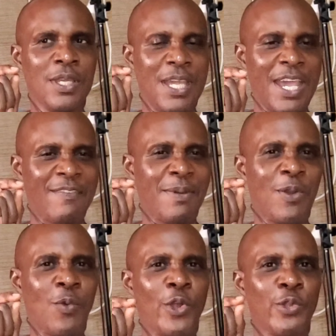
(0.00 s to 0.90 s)
I have
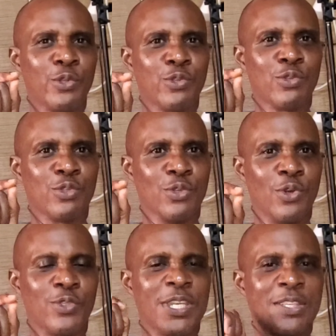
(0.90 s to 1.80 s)
about 102 to
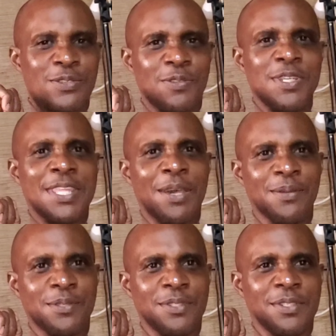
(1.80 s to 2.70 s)
go to get to
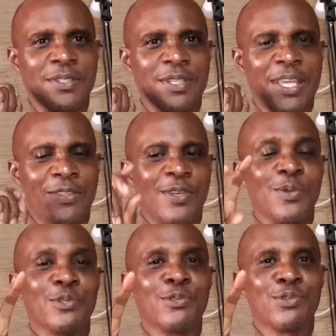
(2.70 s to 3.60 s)
3,000. I thought it
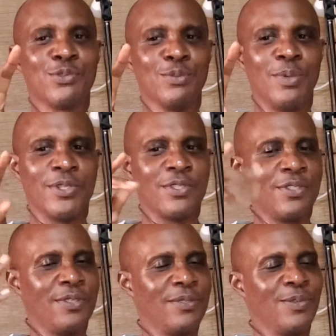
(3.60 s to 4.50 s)
was 2, but you
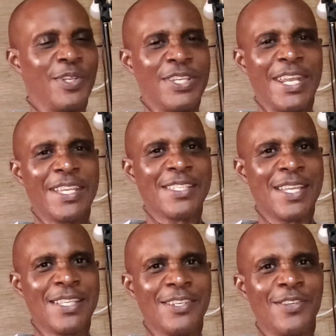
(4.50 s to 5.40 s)
know, when you get
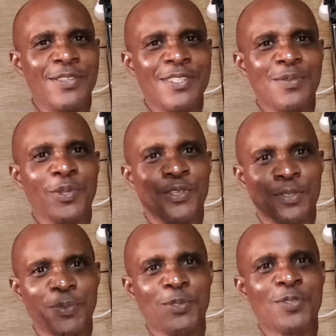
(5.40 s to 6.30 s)
excited, you don't see what you're
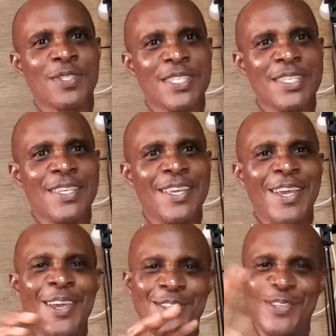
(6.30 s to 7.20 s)
supposed to see.
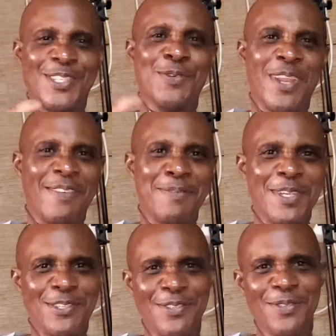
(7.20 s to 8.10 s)
So you see whatever
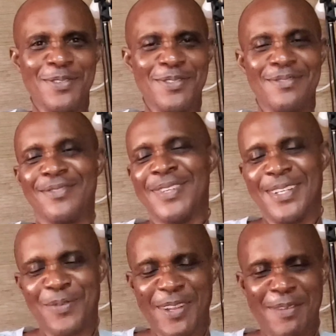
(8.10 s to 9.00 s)
makes you
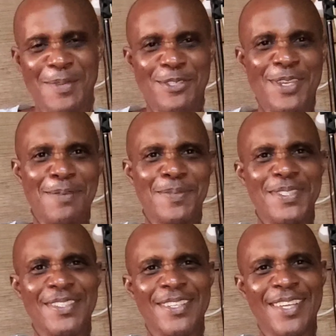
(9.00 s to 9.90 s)
happy.
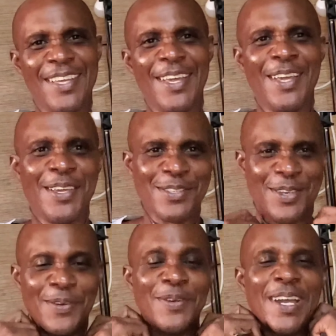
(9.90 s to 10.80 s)

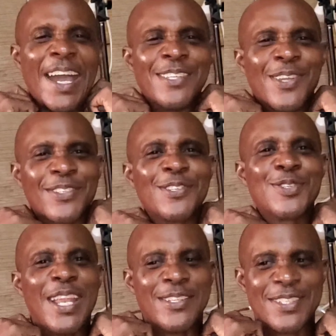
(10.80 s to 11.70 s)
So as Dr.
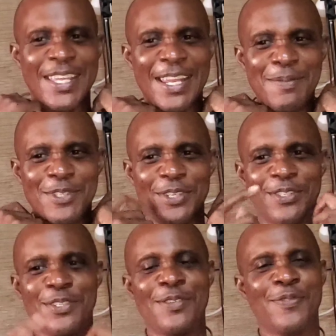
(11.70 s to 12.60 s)
Sola today, let me talk
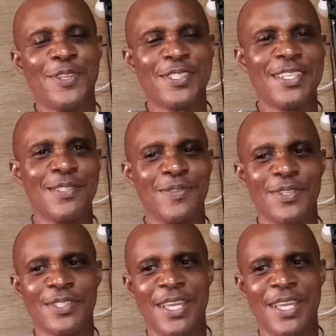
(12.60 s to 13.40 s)
to you. First things first.